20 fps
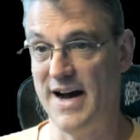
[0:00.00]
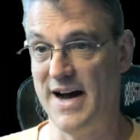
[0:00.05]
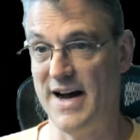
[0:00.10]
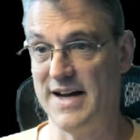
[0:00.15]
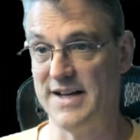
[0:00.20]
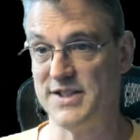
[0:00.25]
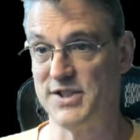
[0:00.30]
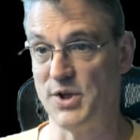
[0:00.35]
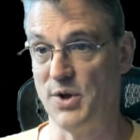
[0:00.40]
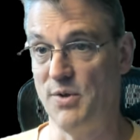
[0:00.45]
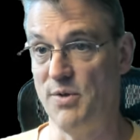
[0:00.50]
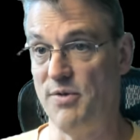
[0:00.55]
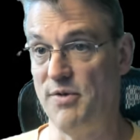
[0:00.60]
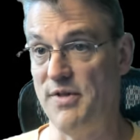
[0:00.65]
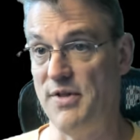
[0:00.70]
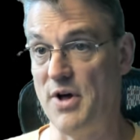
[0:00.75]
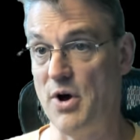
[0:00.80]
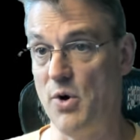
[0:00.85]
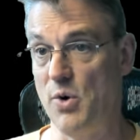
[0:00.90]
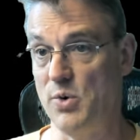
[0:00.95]
so
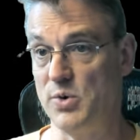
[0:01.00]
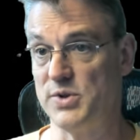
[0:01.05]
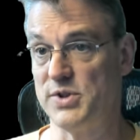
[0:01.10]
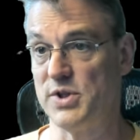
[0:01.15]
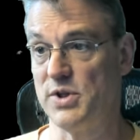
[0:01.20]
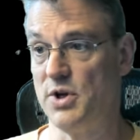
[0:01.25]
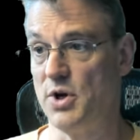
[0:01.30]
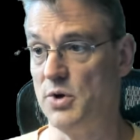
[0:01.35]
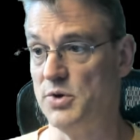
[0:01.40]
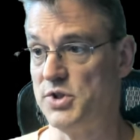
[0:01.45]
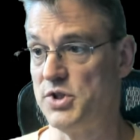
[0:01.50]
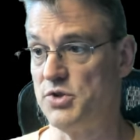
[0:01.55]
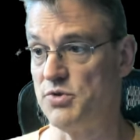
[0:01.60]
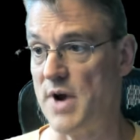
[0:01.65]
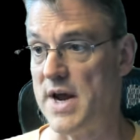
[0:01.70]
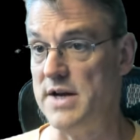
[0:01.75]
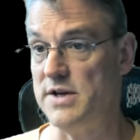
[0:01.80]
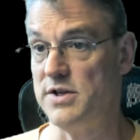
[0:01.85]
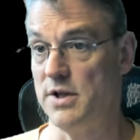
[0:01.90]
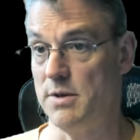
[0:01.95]
those go
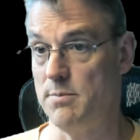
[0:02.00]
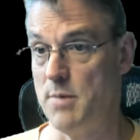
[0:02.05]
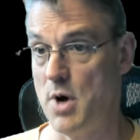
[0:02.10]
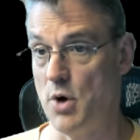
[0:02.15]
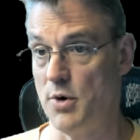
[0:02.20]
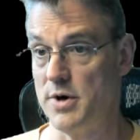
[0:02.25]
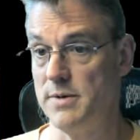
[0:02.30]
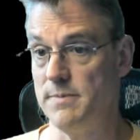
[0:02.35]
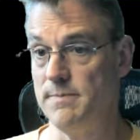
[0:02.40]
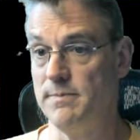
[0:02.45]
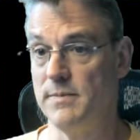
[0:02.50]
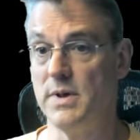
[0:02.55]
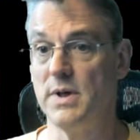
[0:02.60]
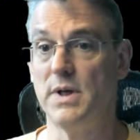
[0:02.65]
straight to the motor